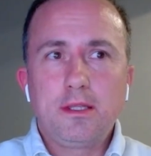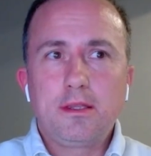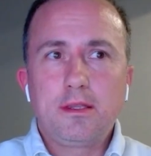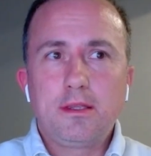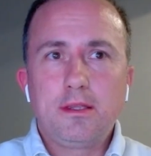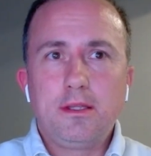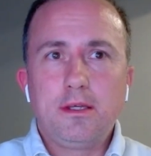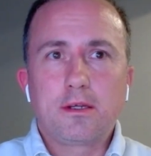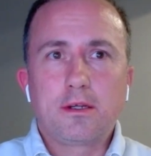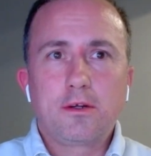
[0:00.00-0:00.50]

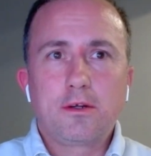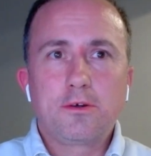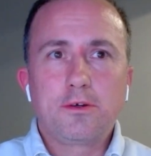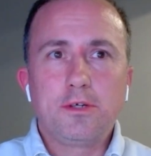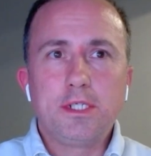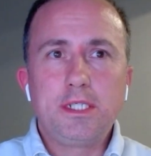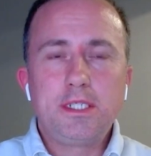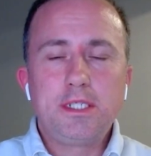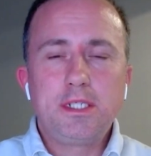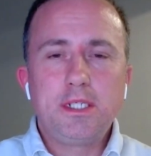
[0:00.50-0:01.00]
that the
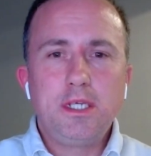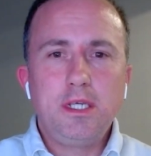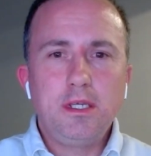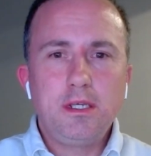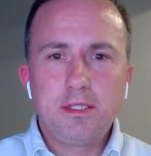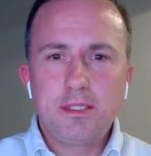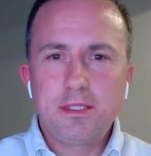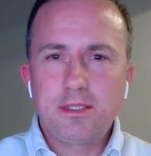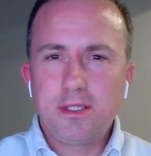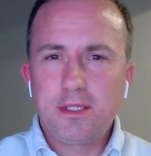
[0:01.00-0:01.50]

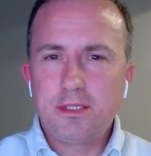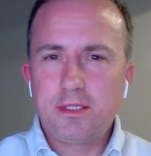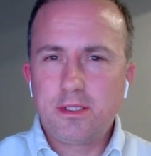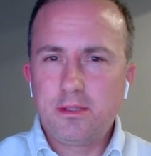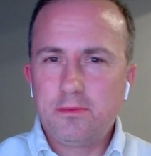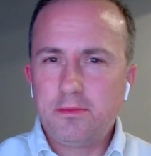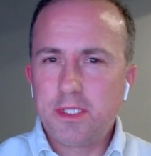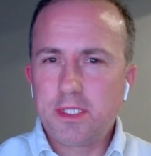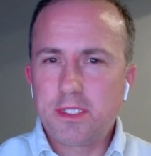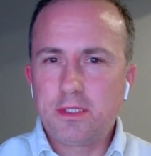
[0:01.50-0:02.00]
critique
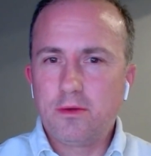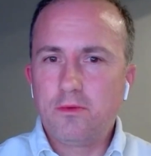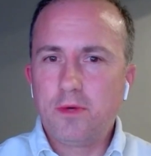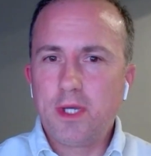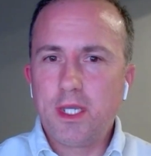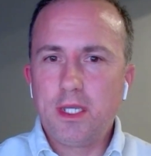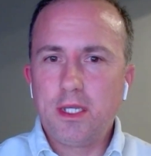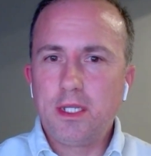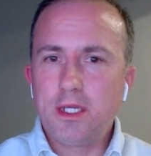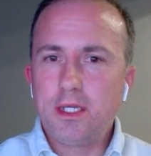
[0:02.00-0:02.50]
system is the
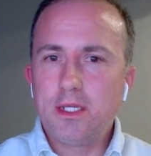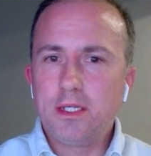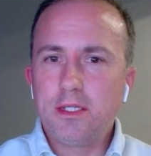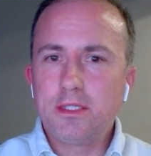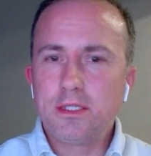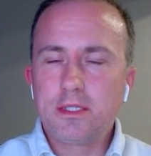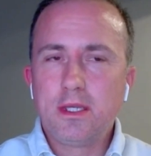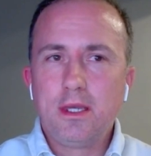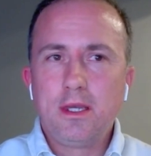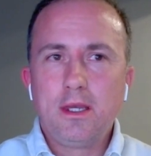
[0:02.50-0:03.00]
way it
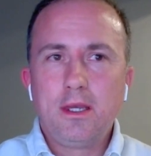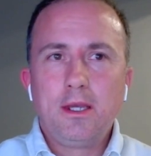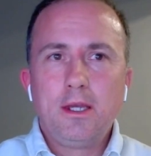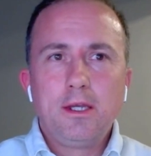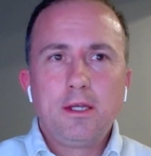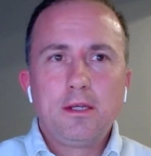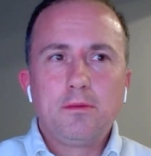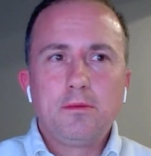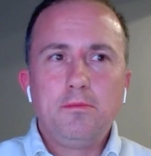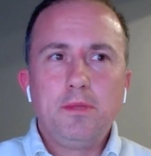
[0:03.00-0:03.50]
is
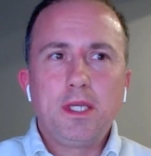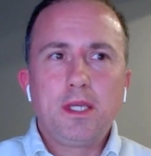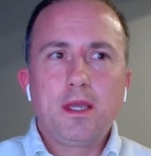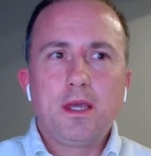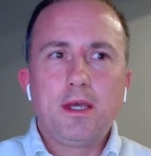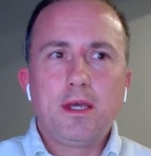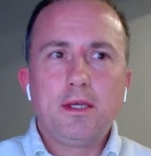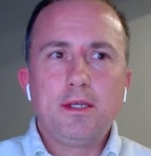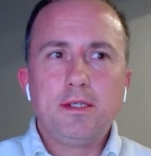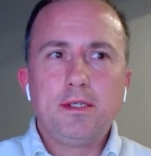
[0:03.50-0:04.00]

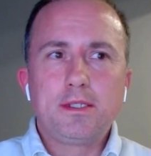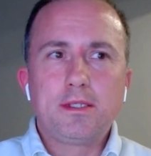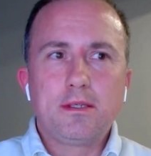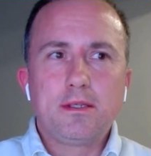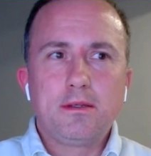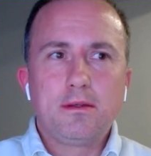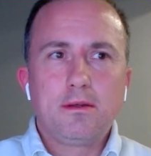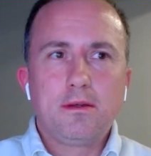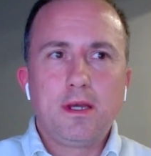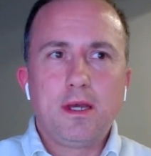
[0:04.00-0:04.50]

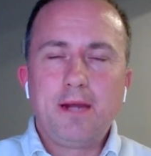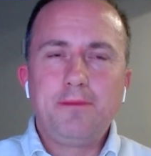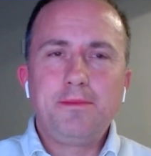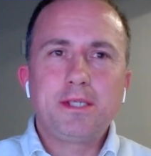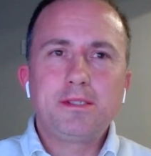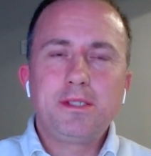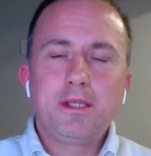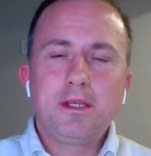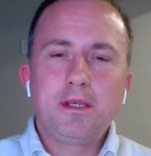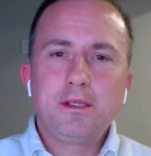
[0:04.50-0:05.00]
because I'm
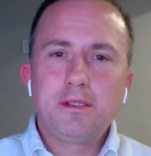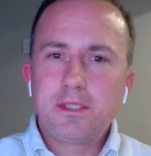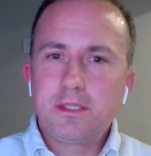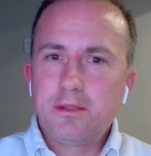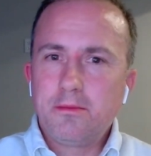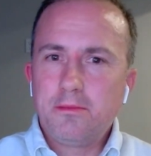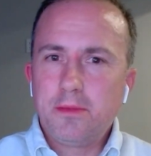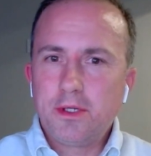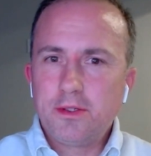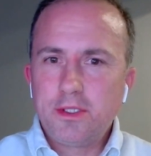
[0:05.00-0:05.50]
not saying it's
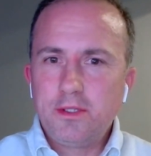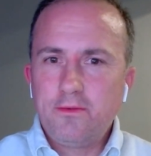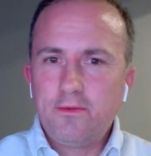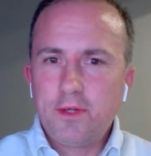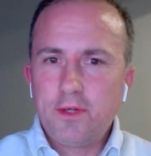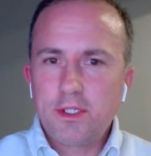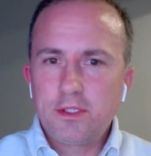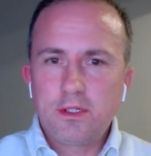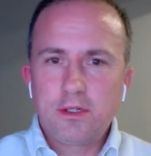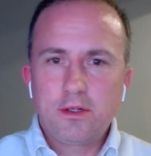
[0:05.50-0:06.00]
the most
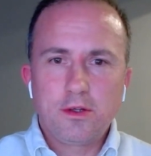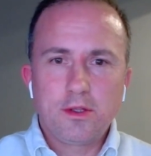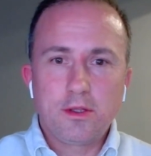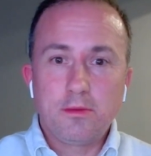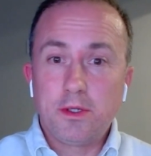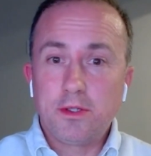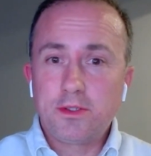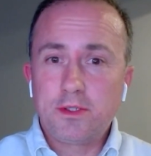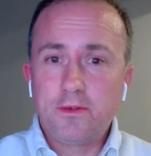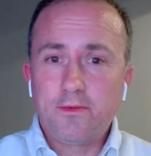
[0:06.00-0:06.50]
efficient or the
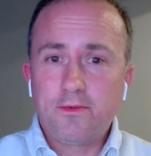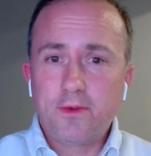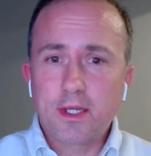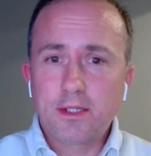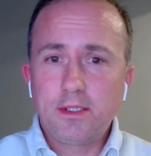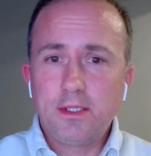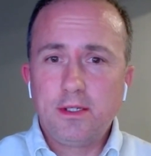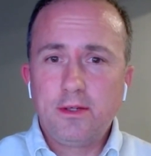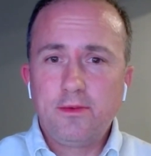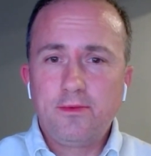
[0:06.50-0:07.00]
most
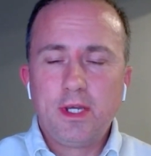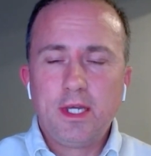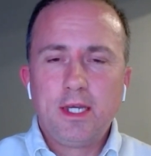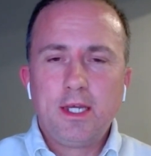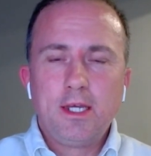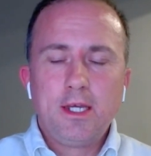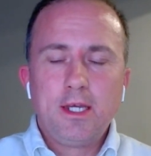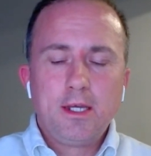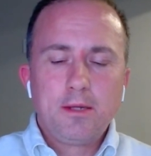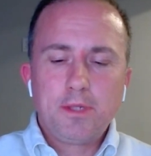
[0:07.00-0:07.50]
effective,
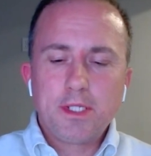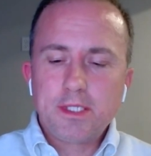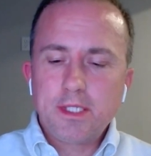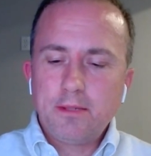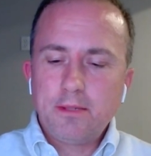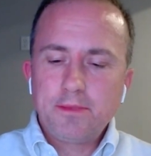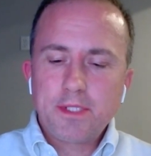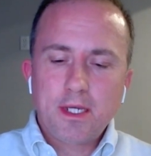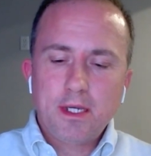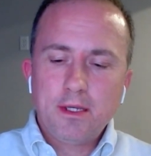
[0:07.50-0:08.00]
but
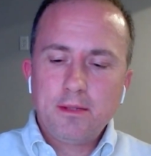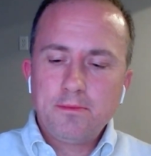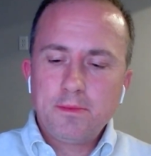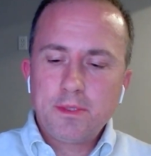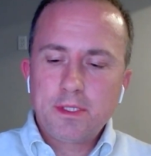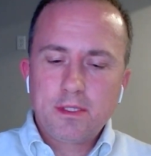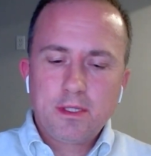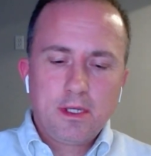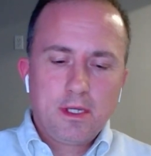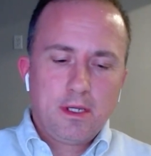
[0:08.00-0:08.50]

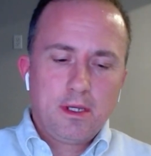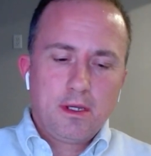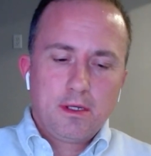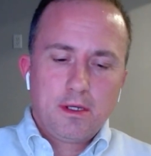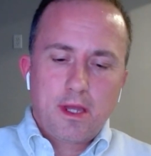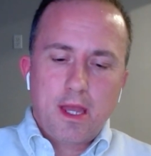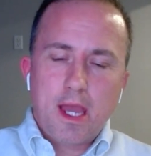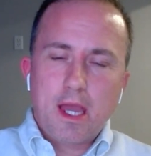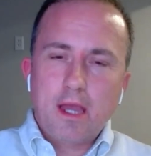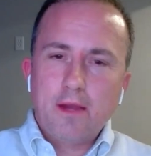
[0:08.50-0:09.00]
sometimes
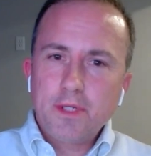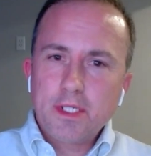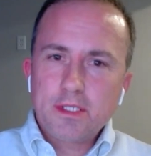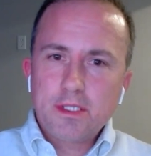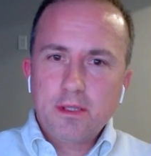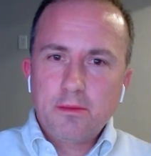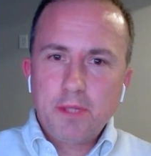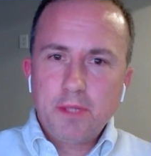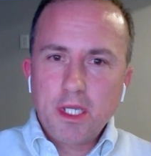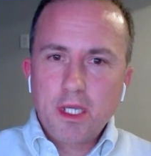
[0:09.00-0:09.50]
having
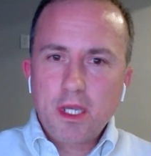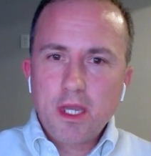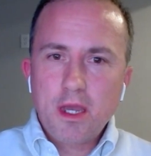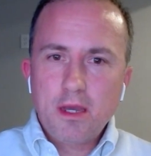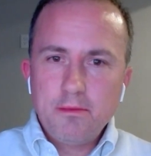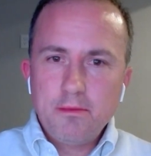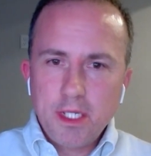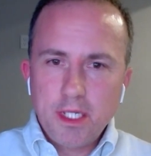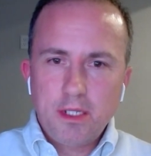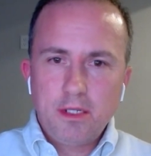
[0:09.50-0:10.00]
somebody
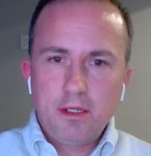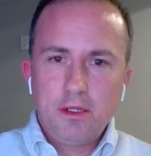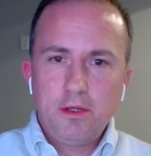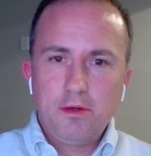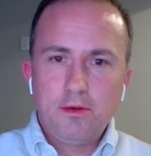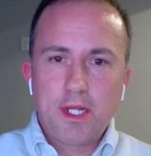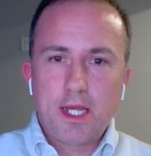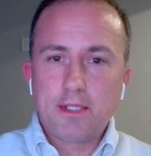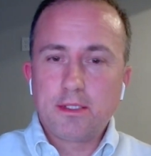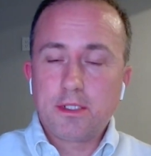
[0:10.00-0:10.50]
come in
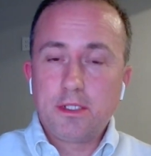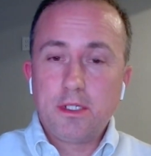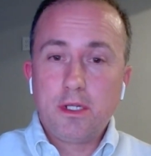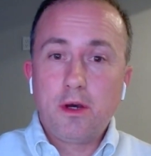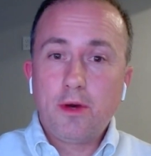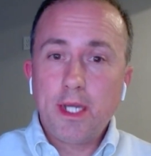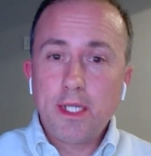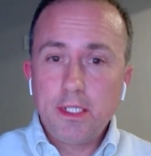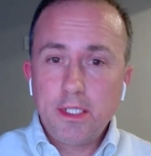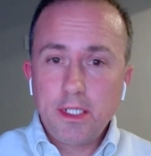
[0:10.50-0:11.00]
who has
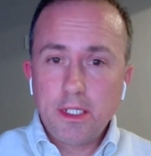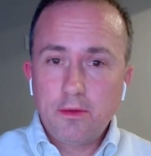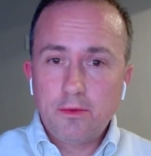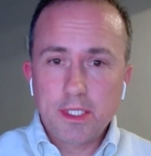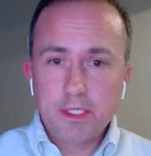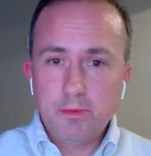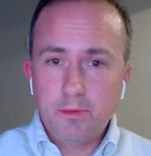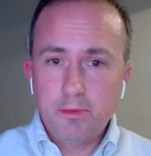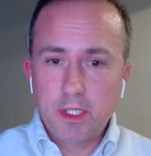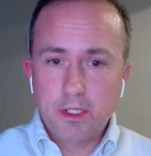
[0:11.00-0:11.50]
no idea
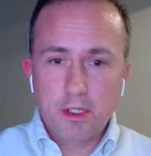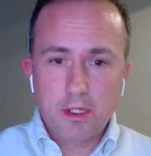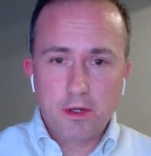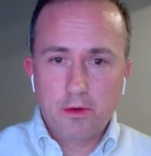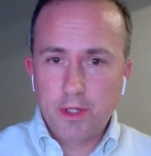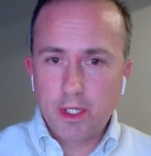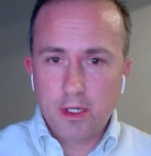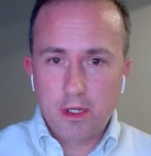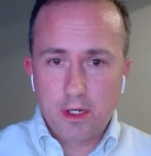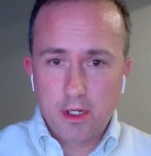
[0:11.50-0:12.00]
what's been
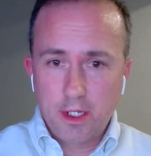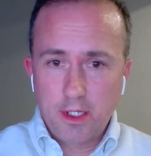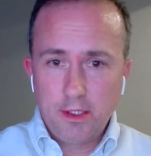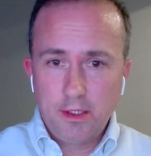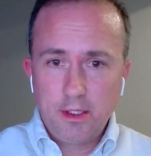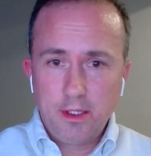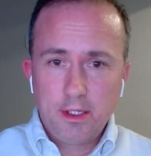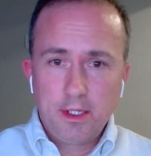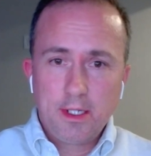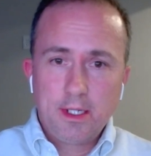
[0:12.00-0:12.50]
going
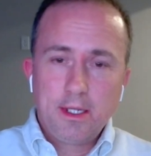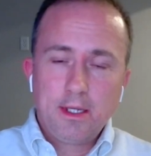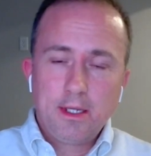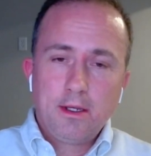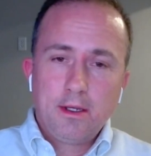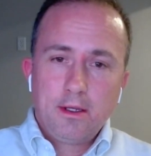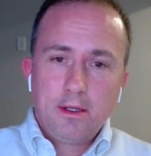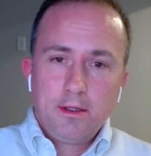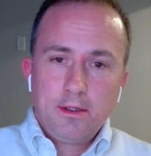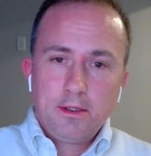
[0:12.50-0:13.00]
on,
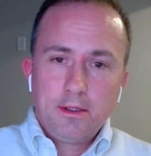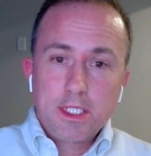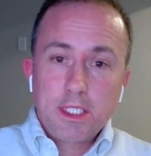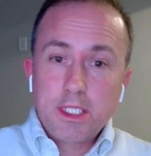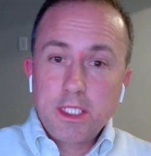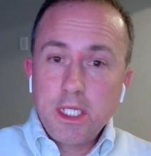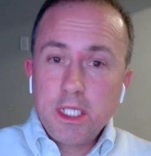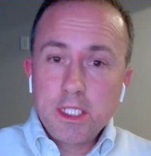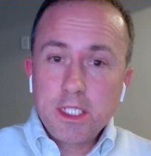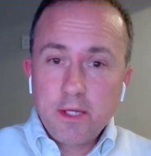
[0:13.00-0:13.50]

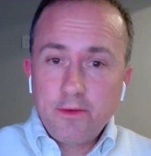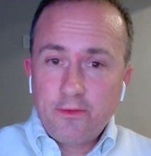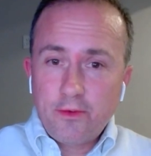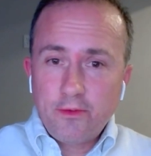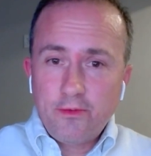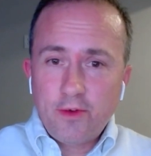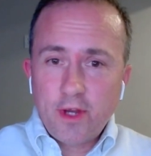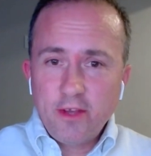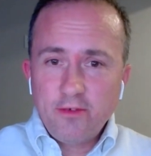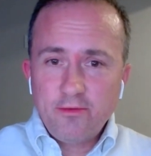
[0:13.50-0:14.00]
sees it
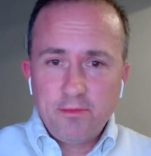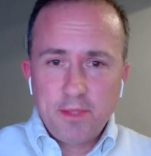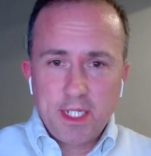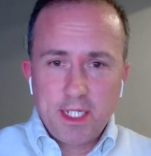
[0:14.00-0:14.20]
for 5